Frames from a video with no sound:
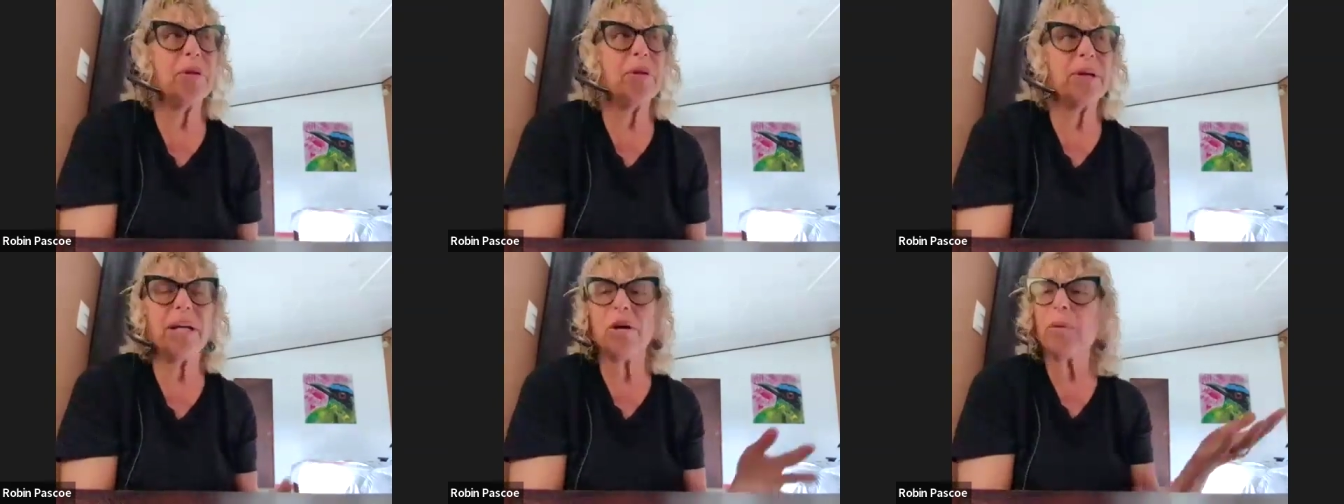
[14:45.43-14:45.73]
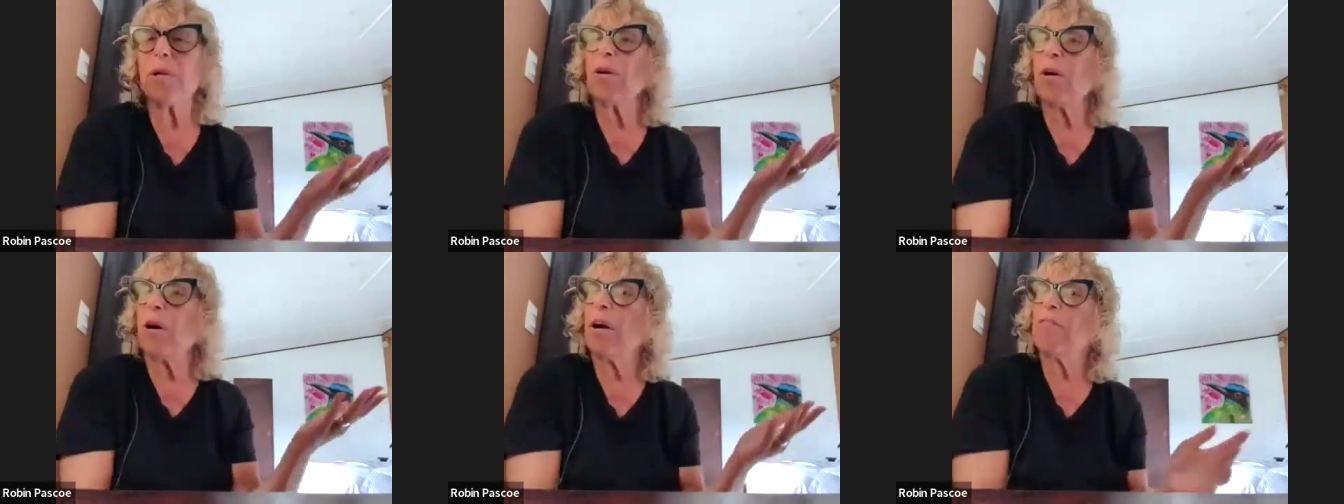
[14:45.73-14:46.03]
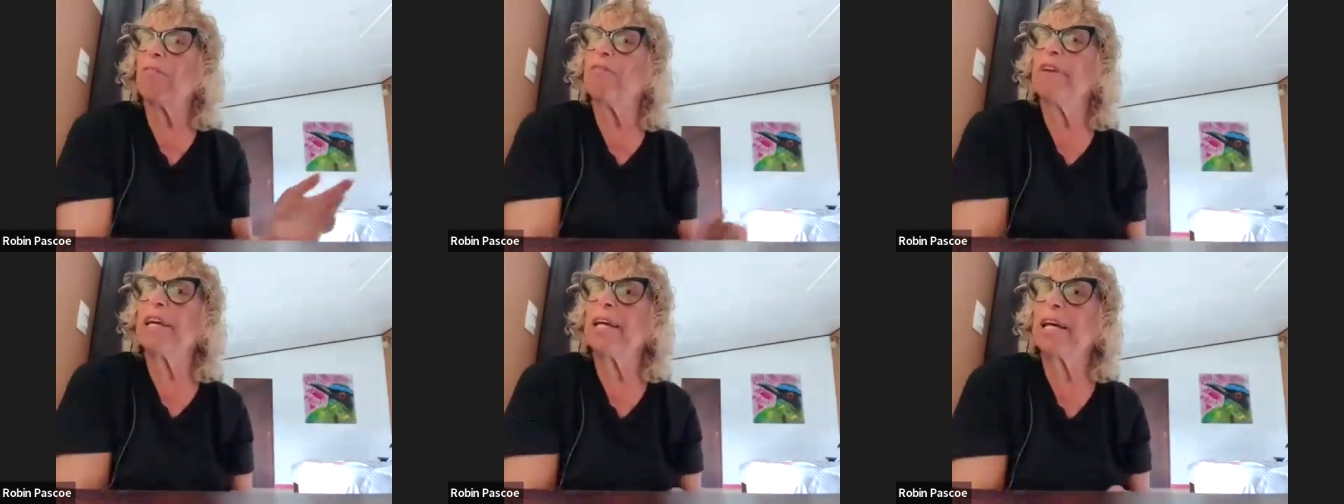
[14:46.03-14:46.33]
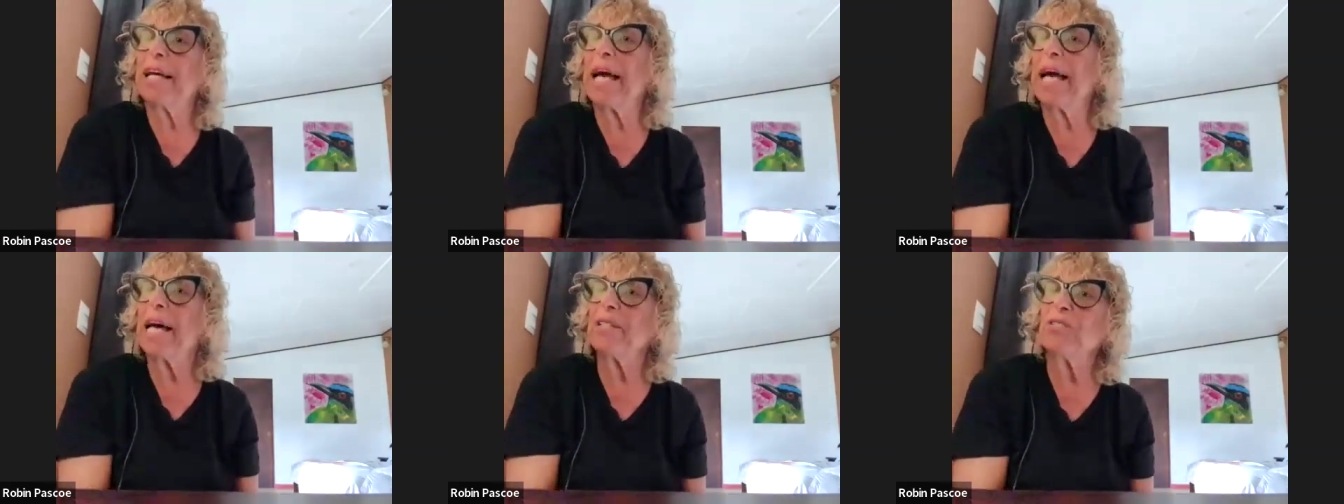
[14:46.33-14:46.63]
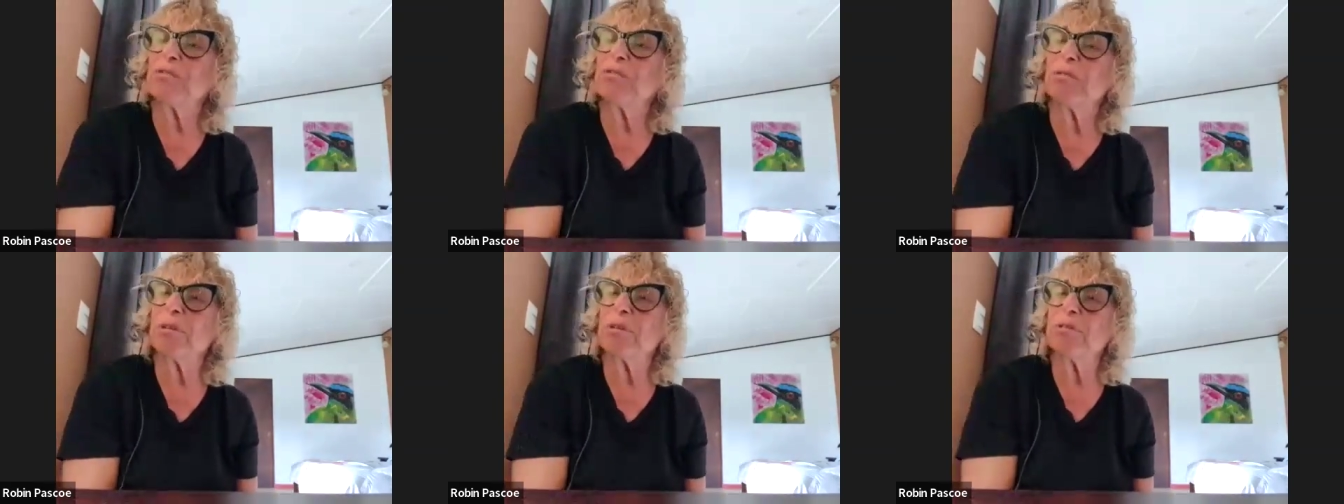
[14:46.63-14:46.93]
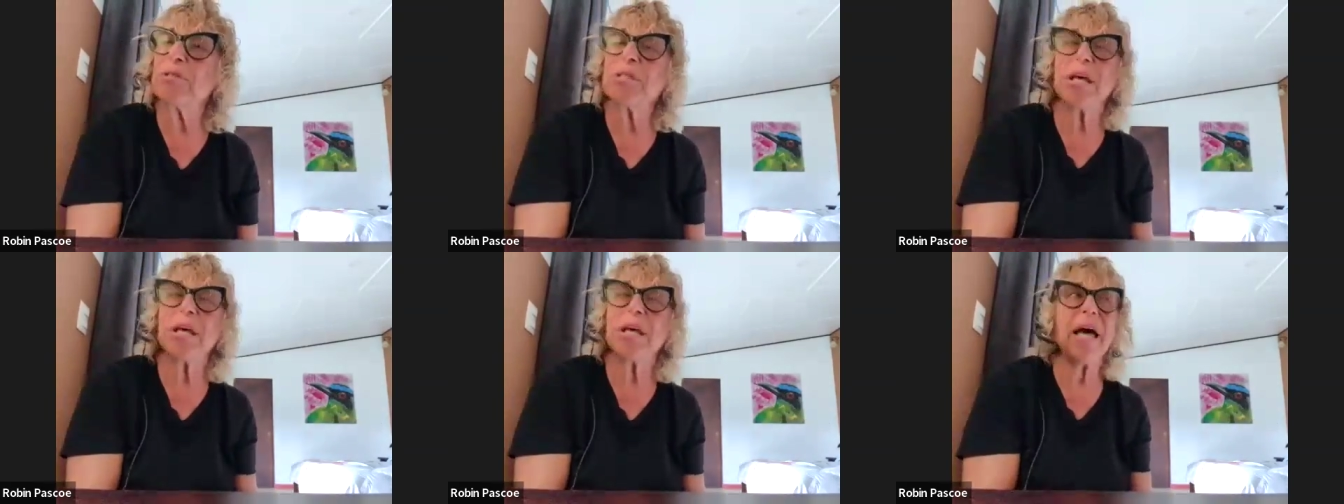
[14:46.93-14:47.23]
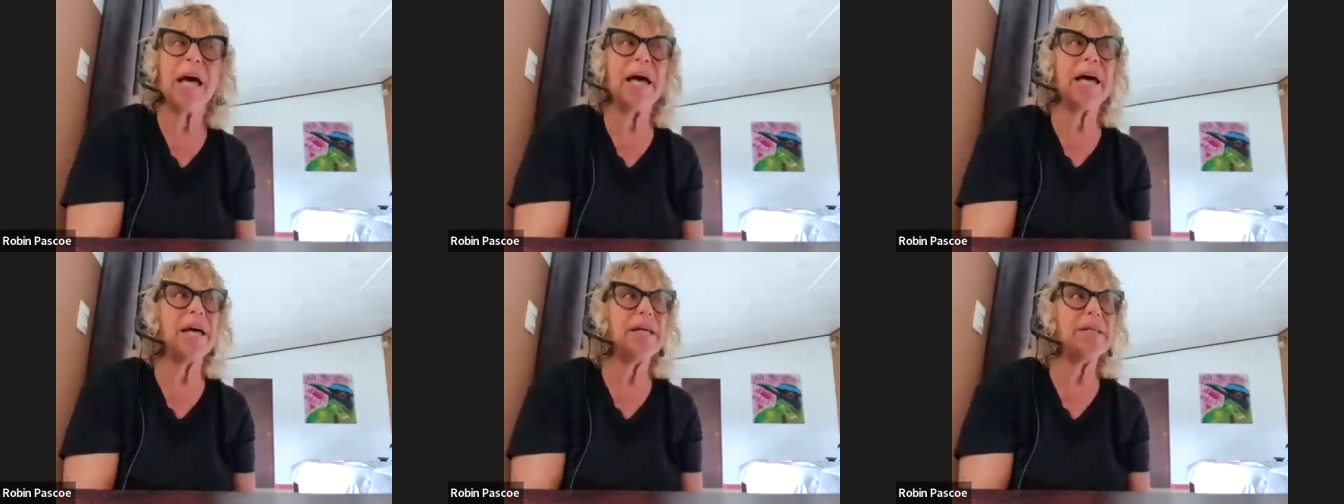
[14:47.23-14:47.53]
Here we are, Finca Cantaros,
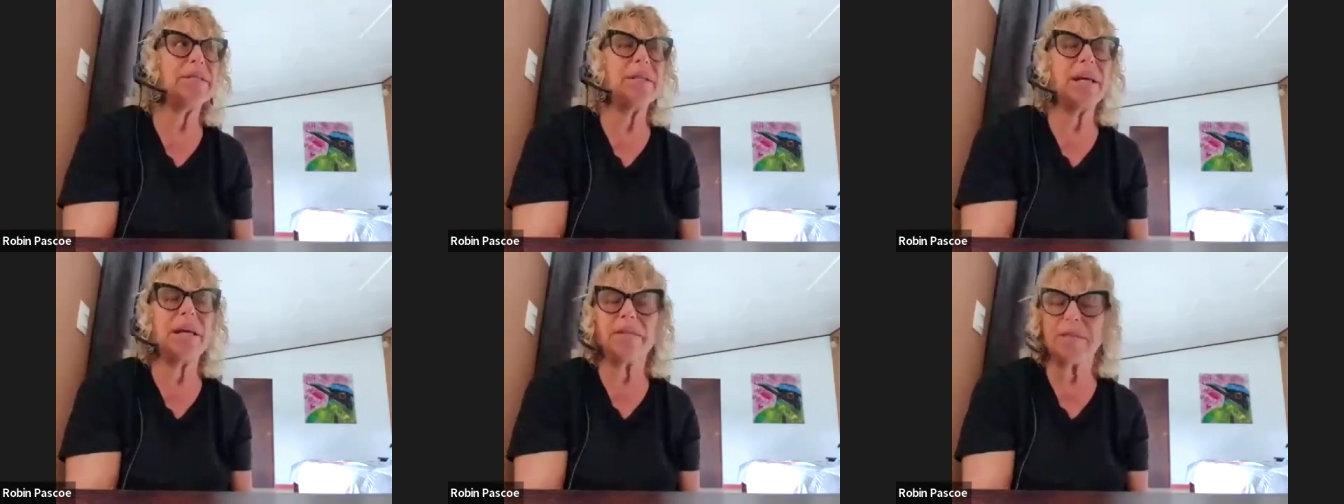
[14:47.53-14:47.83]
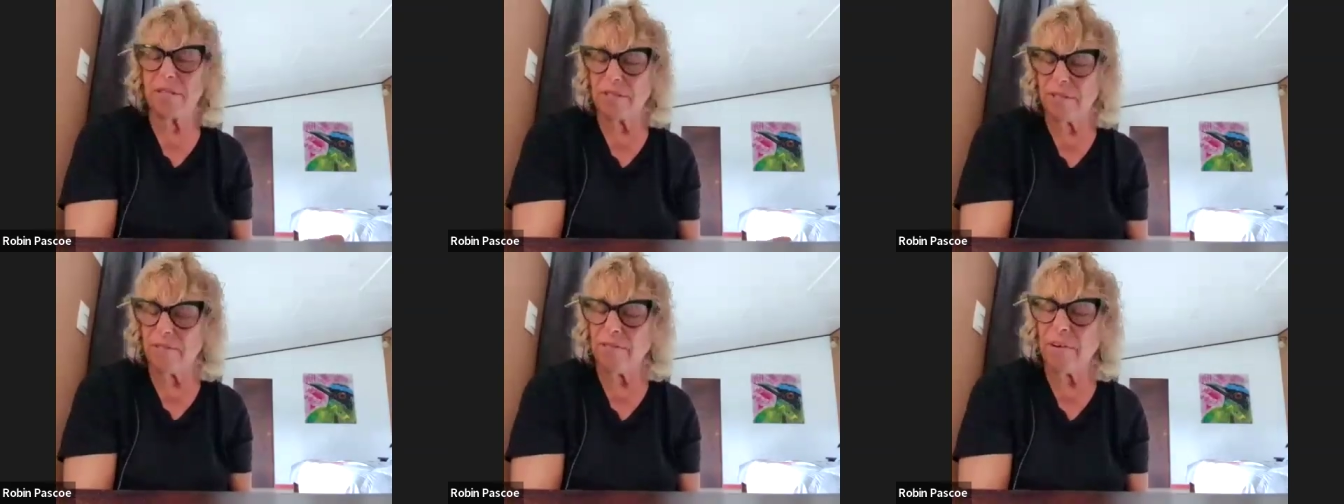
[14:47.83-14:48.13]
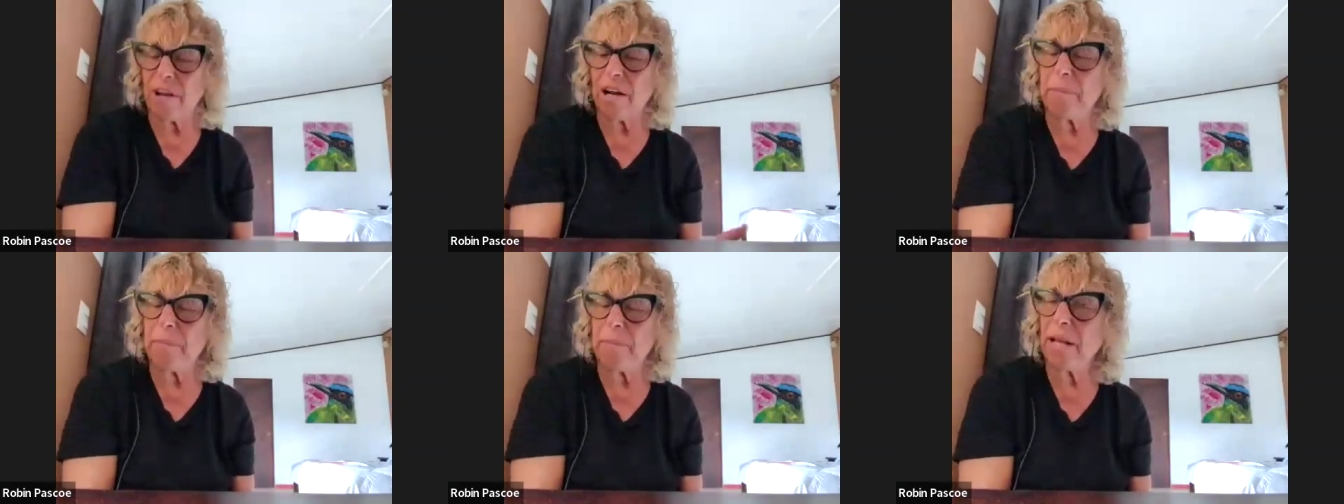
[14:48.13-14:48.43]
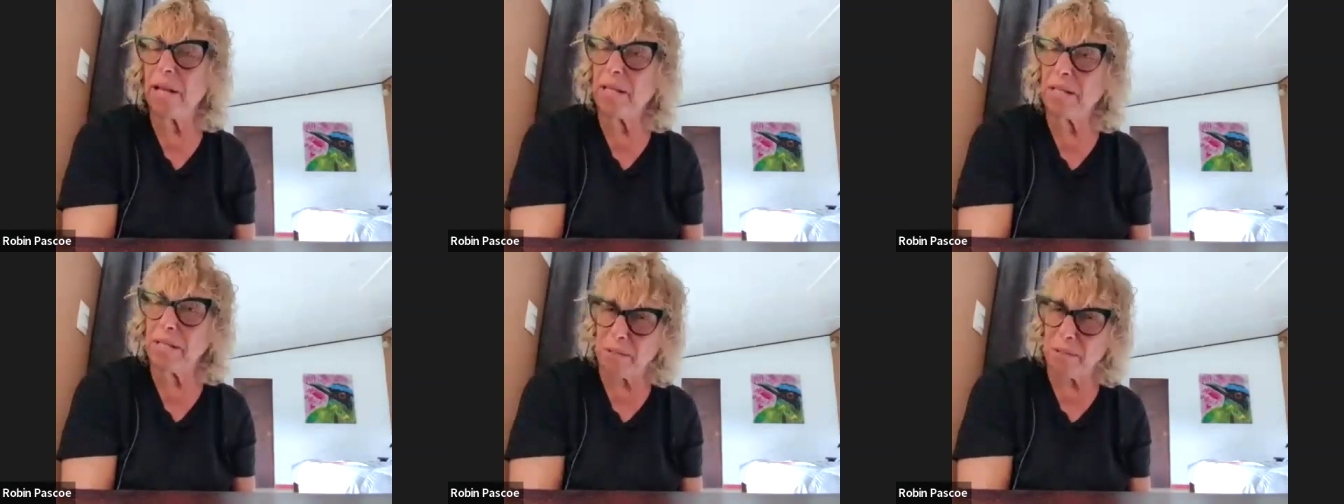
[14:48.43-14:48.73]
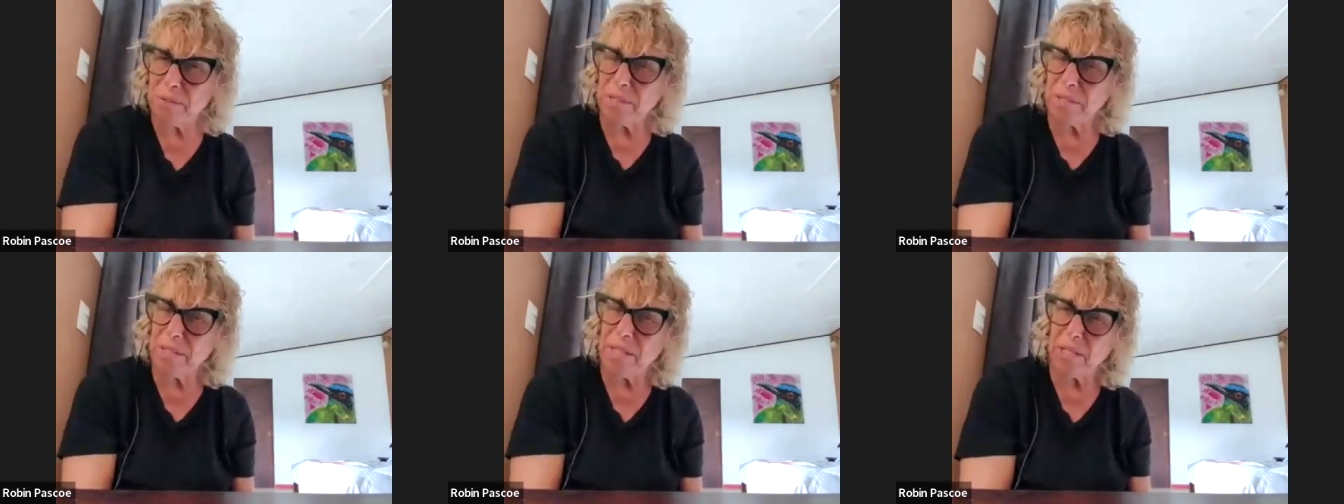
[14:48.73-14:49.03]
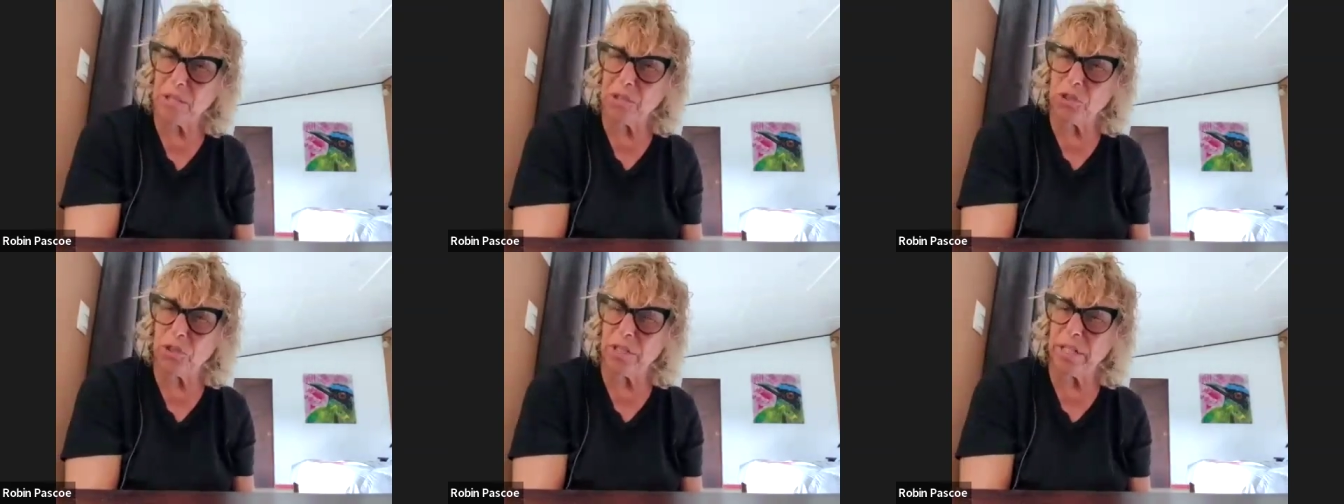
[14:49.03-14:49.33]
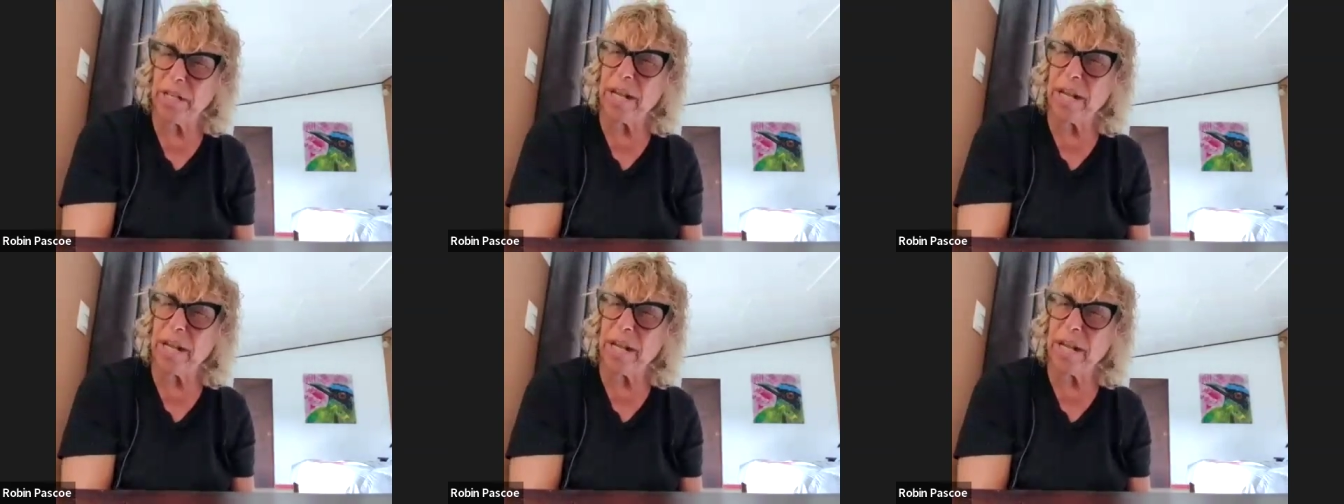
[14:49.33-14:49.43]
and at this environmental association, and